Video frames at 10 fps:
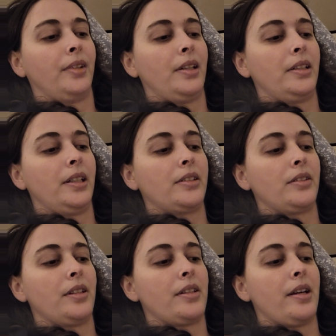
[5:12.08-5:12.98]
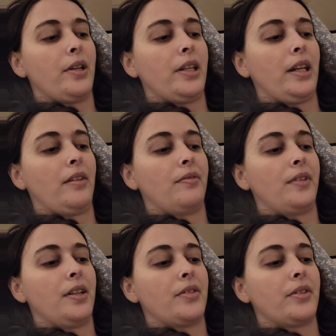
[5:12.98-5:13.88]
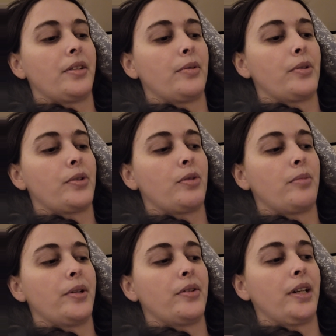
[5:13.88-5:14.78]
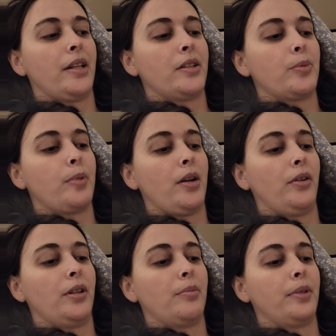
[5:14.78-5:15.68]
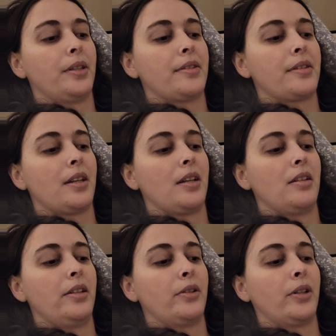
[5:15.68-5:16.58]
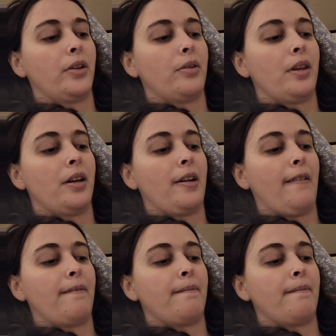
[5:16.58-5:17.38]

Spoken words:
I guess at least now I can face it. There was so much sadness bottled up, let's say, a year ago that